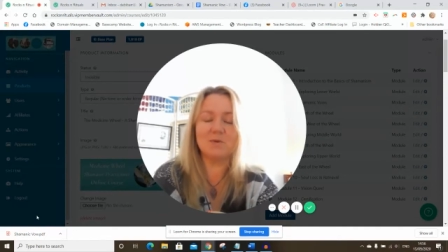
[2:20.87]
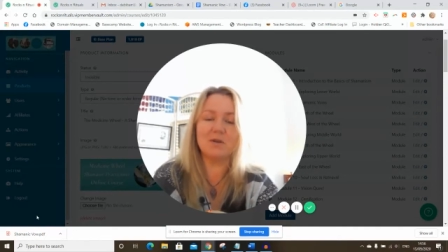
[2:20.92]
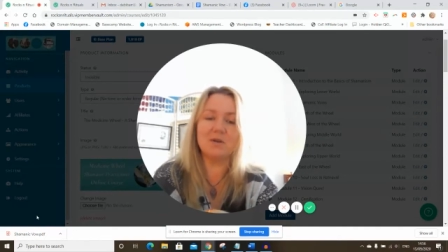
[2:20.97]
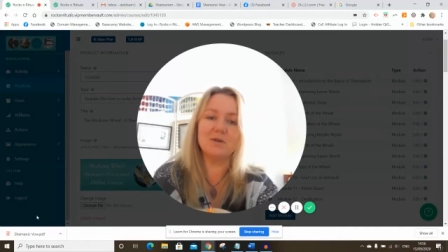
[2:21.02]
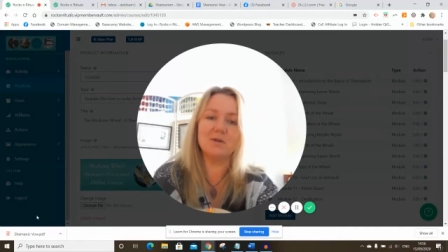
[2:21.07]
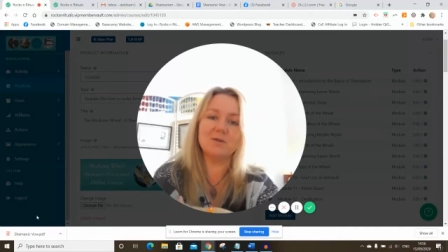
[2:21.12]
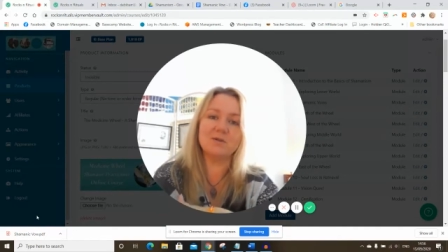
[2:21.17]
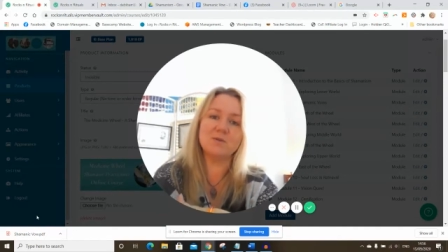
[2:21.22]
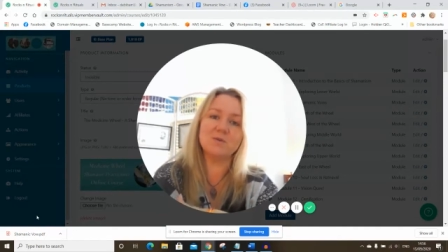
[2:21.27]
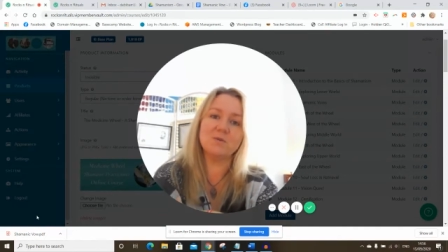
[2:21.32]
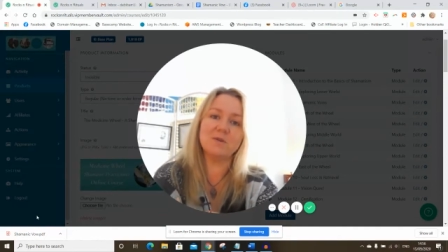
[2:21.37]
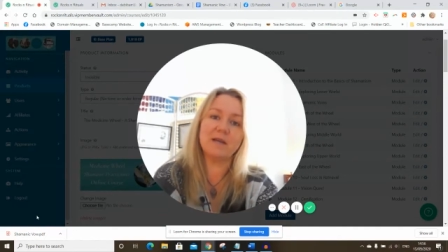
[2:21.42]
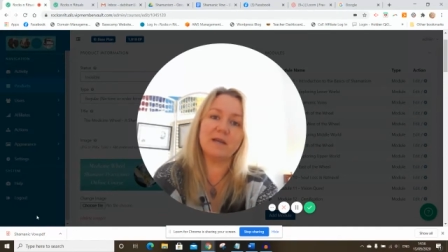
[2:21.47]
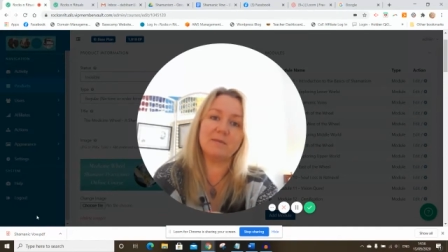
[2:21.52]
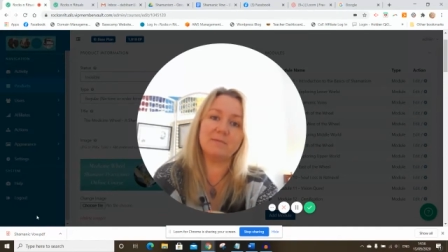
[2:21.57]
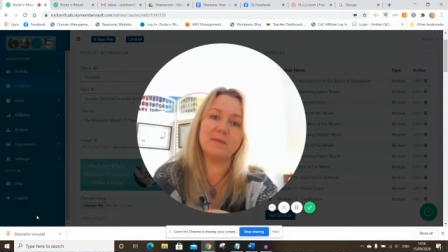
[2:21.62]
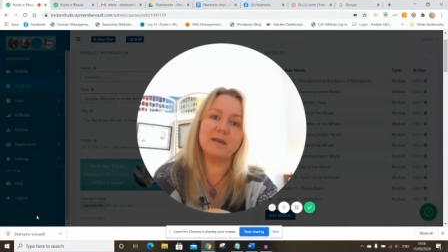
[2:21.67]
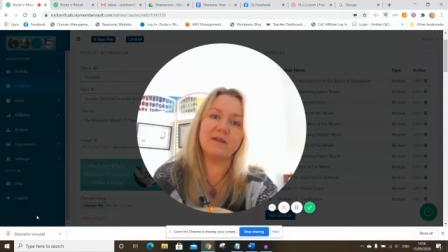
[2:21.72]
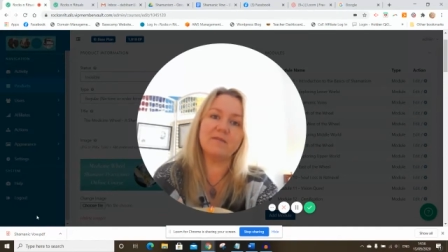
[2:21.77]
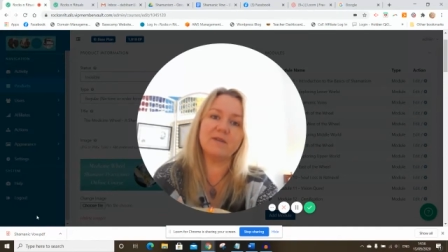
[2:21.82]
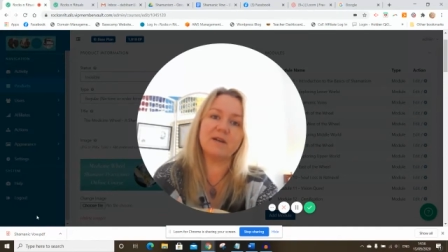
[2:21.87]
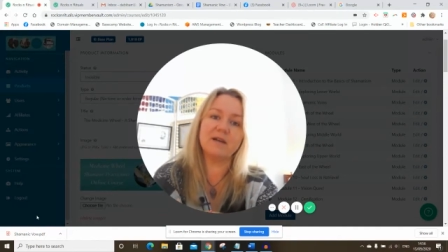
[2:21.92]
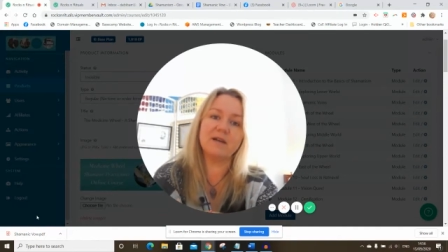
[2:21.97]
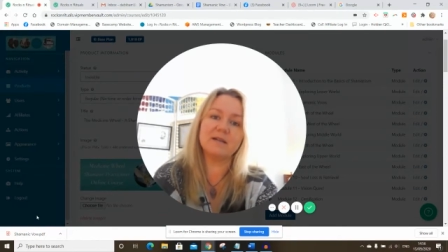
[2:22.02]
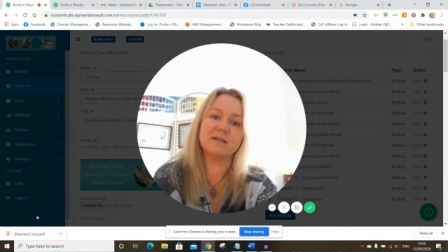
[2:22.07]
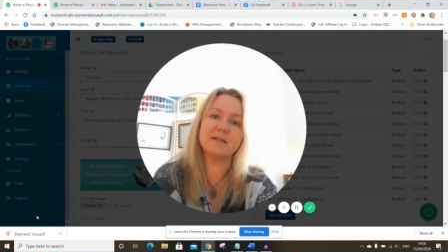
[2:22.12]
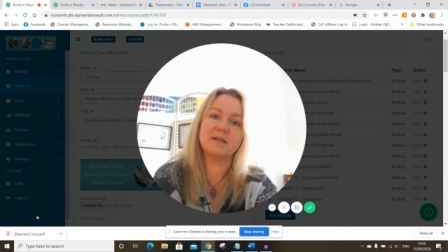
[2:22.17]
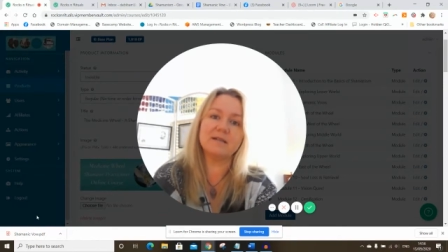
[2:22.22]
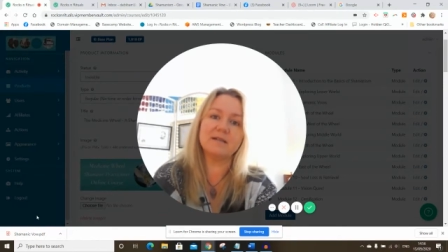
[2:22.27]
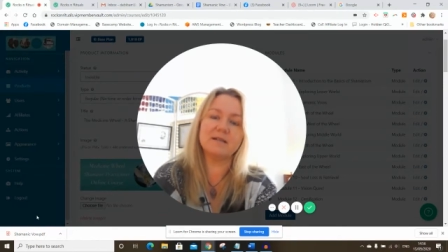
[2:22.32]
will also then be given
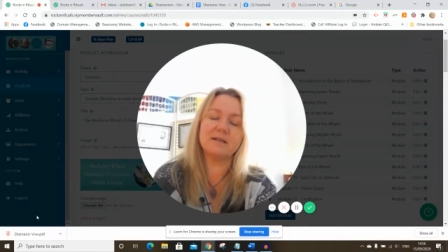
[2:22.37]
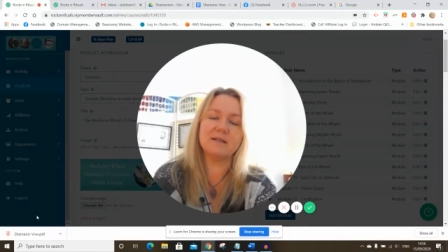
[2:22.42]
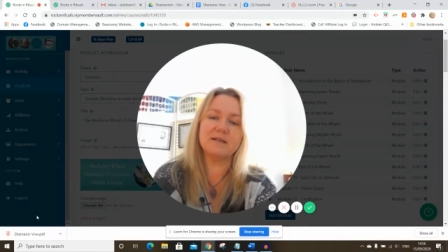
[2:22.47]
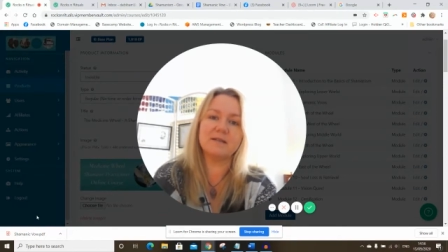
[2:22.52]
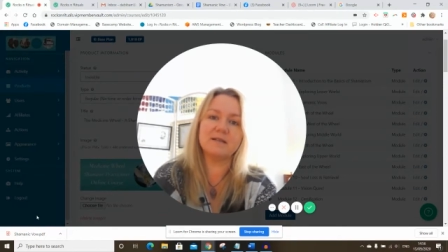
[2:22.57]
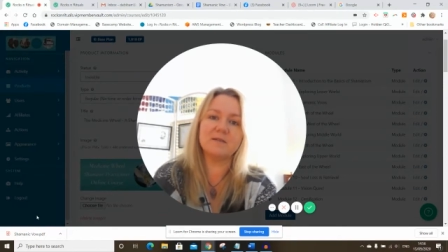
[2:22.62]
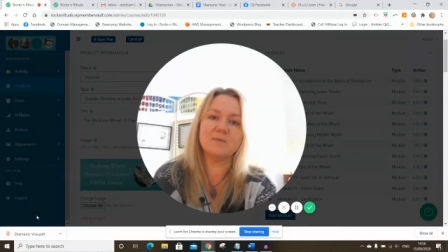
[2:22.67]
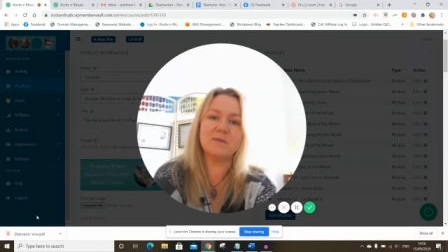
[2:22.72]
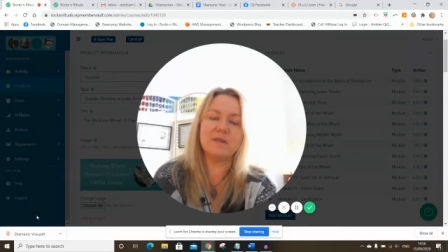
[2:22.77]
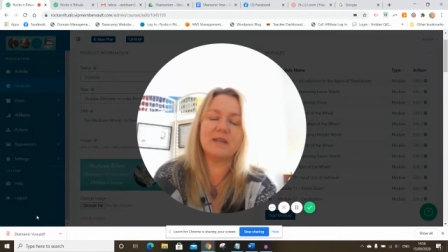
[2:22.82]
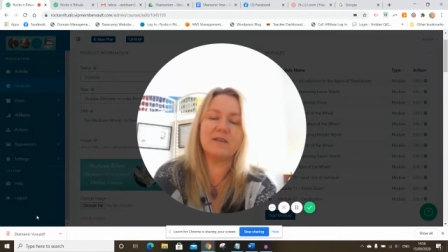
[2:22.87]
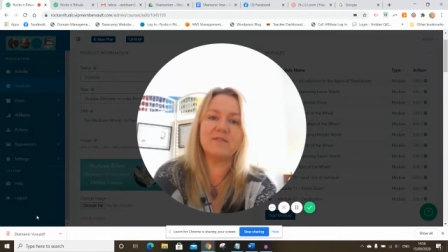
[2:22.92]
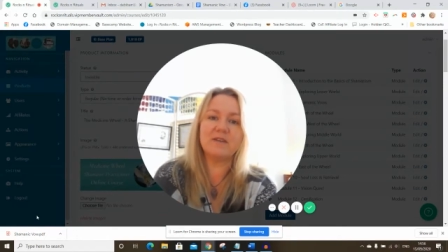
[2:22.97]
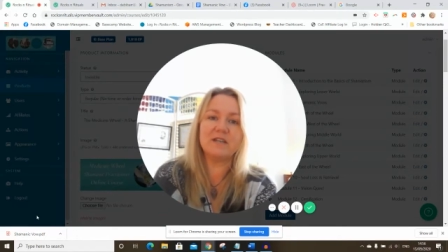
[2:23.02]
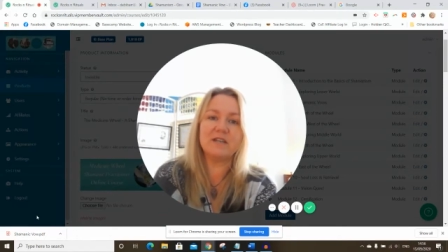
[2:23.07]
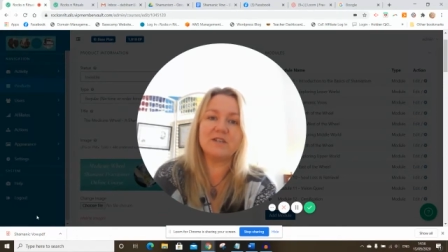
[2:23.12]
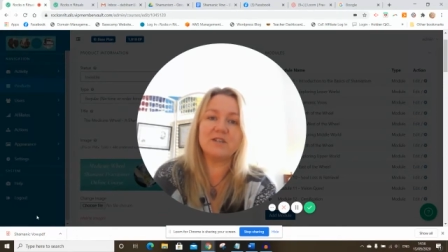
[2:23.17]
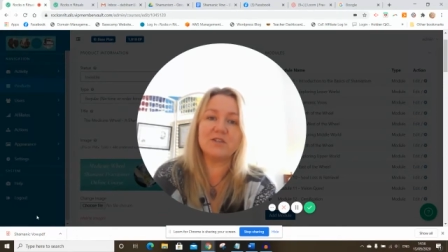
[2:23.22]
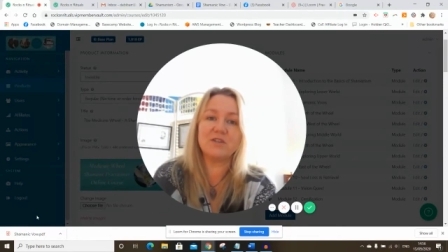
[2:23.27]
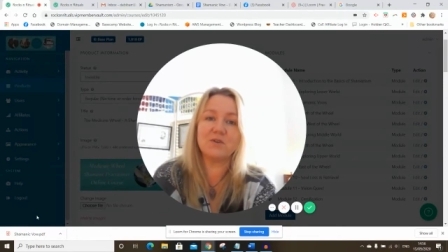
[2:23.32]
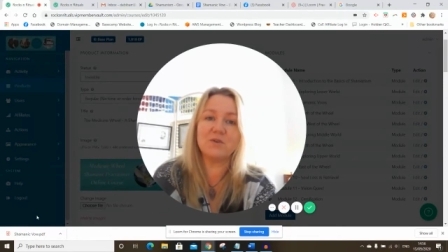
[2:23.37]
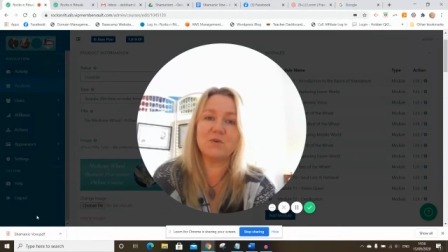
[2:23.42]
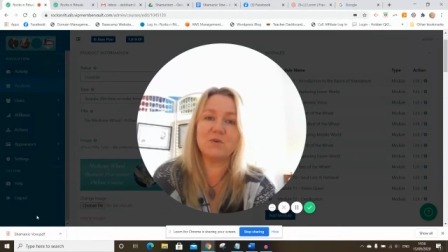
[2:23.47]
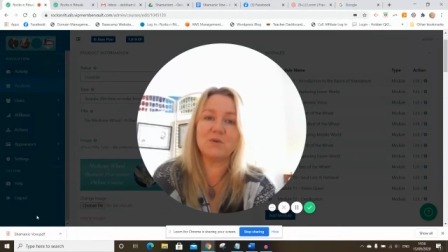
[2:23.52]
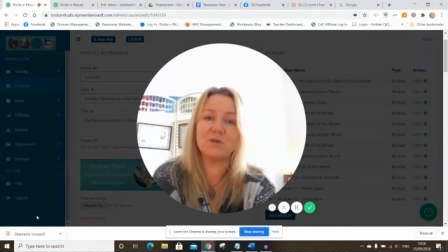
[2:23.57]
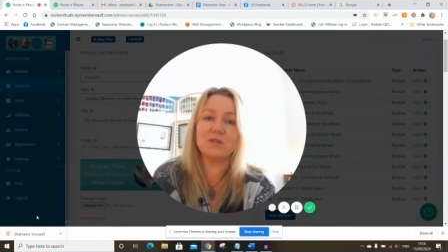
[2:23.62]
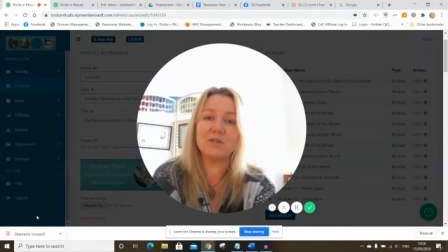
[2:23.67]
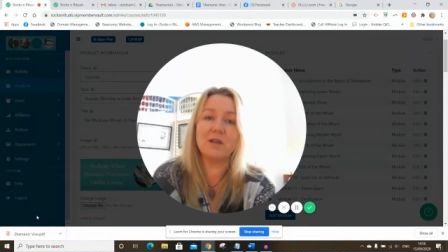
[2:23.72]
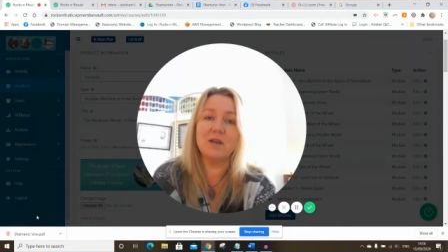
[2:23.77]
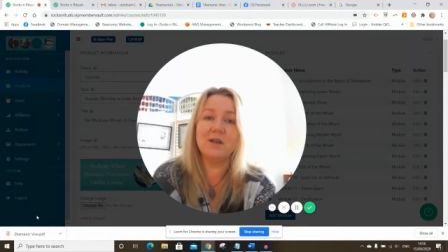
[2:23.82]
access to this when they finish their
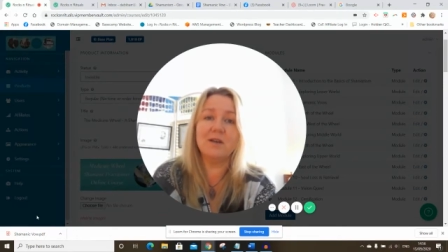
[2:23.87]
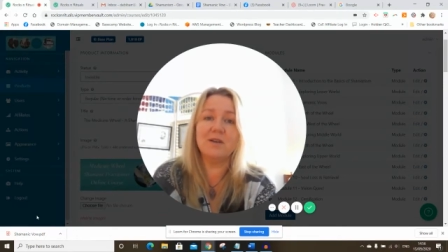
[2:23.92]
course